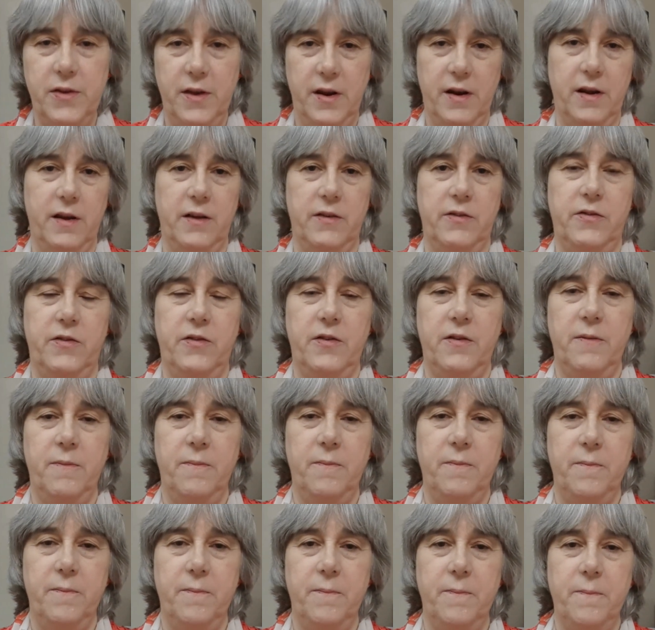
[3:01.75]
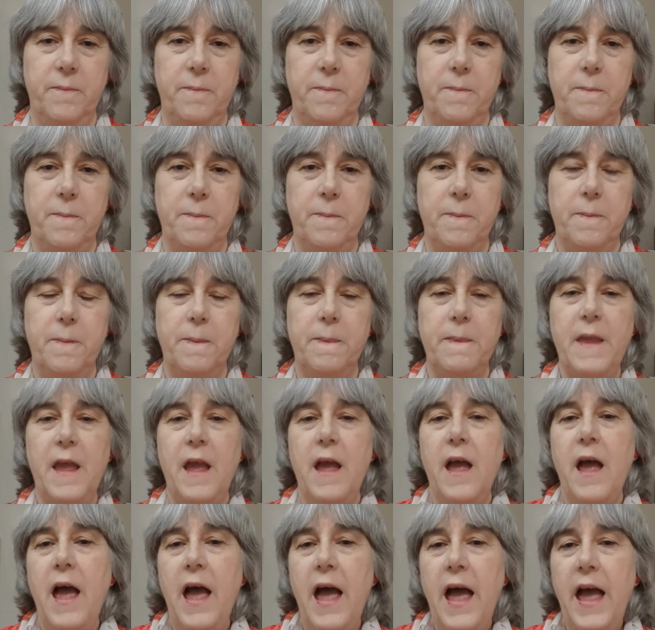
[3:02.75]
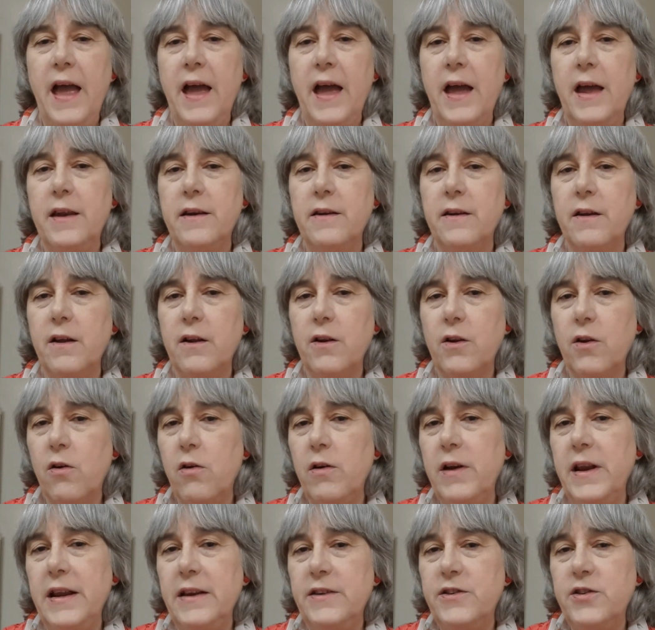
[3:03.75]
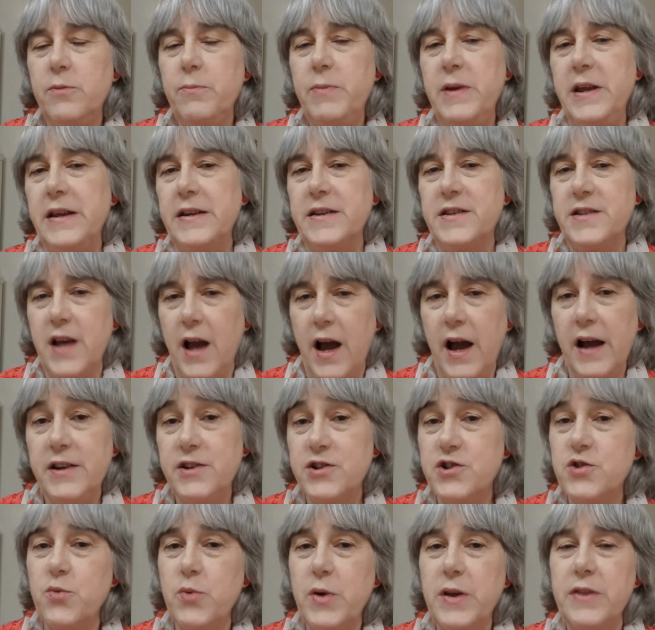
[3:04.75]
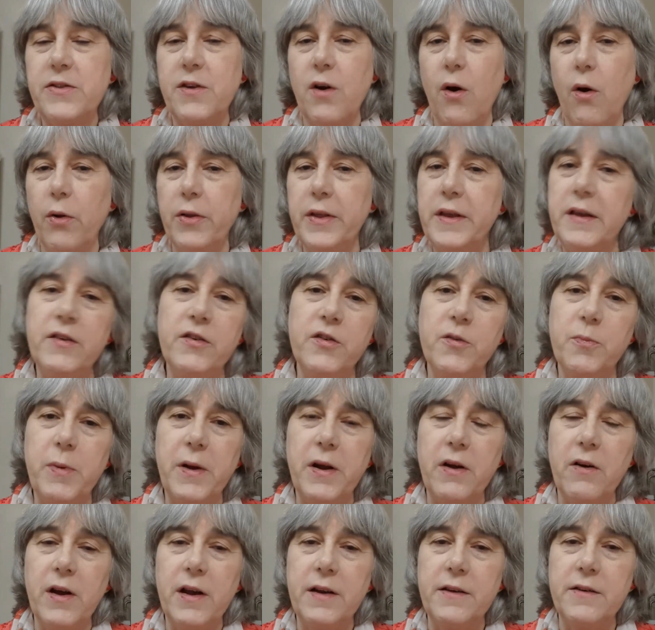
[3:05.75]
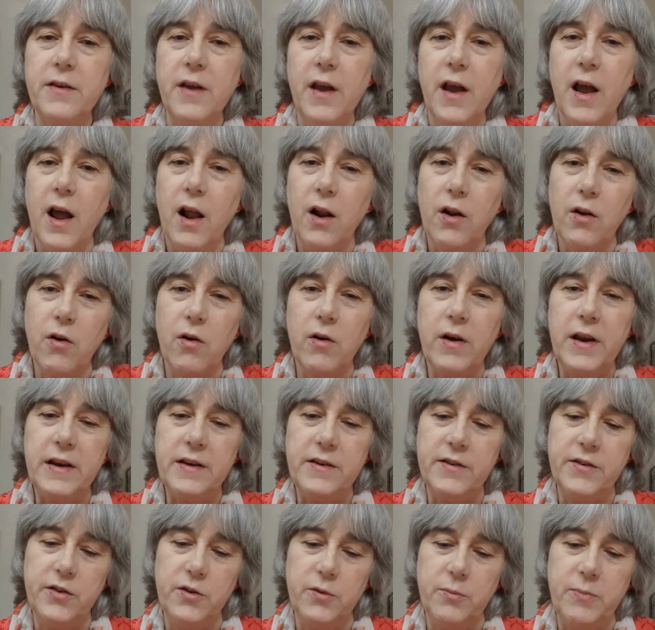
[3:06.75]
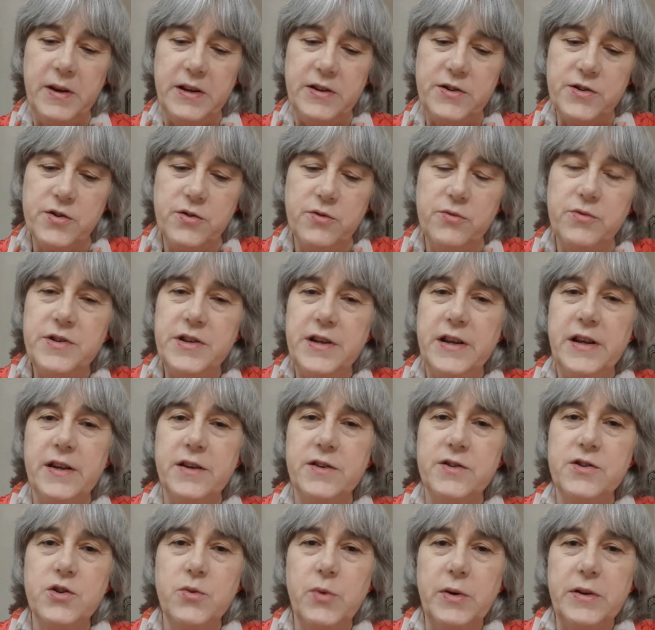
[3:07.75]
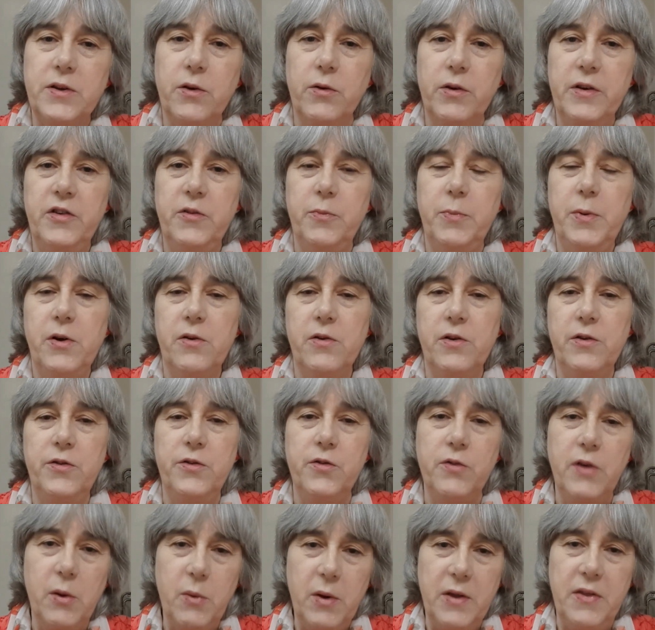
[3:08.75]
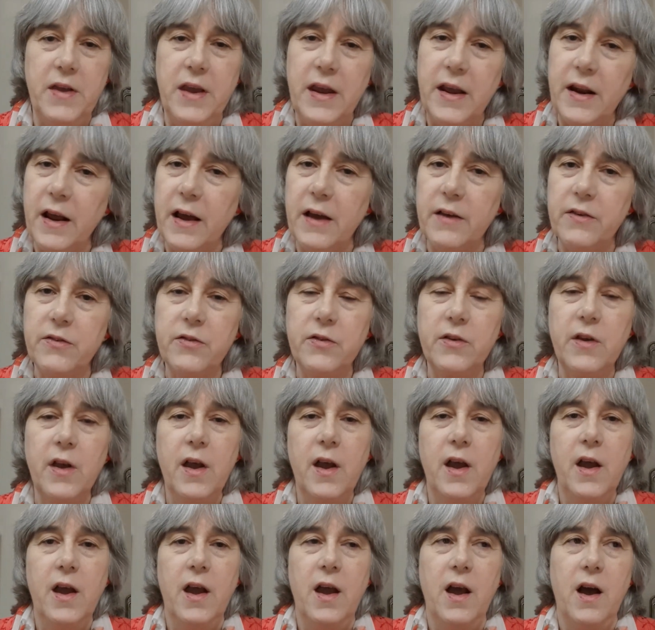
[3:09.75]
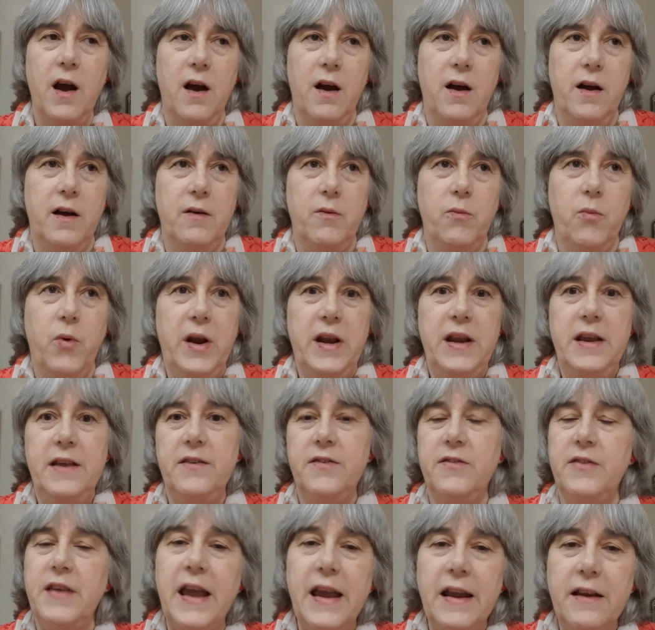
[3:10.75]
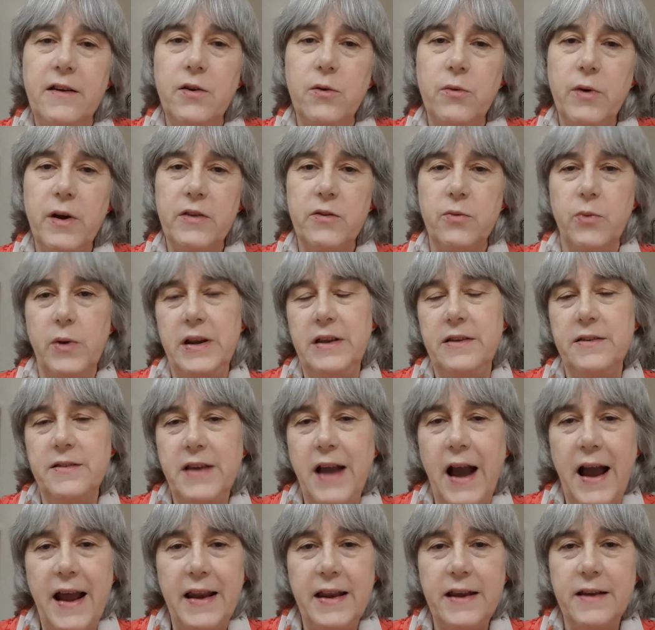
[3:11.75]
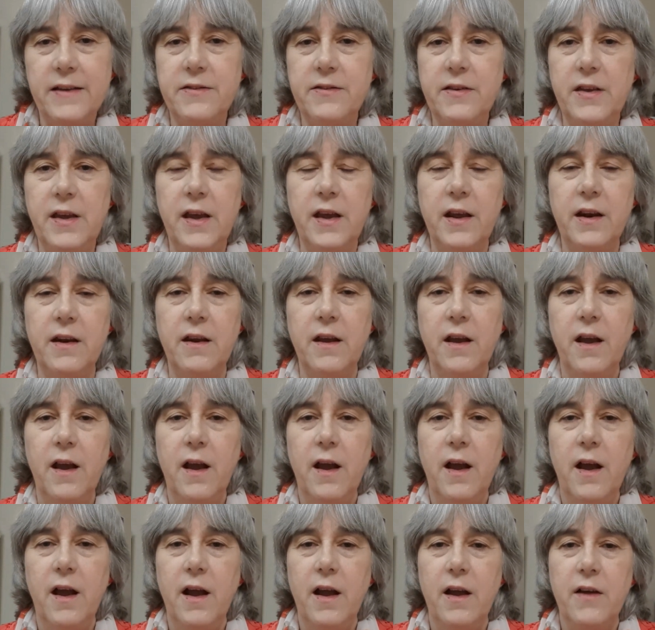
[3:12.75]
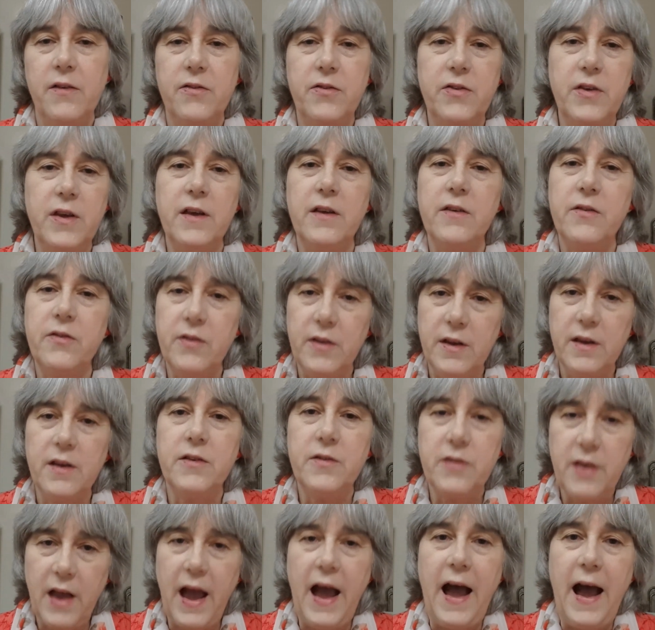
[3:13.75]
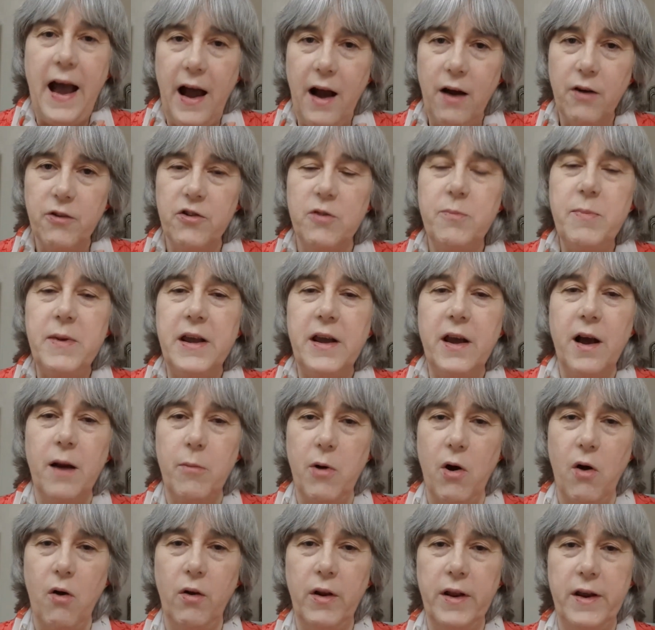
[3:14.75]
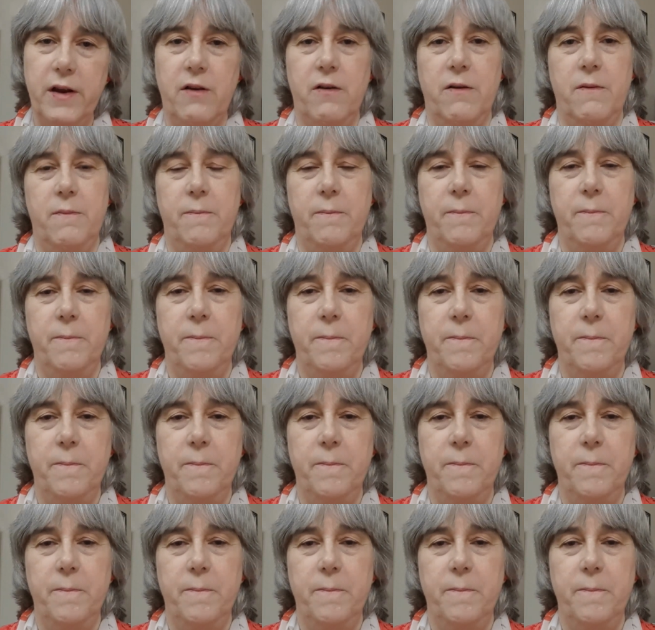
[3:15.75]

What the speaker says: within us. And learning to be in touch with the Holy Spirit, learning to be tuned in to what the Holy Spirit is doing within us, what He's saying to us, what He's guiding us in, this is how to become holier.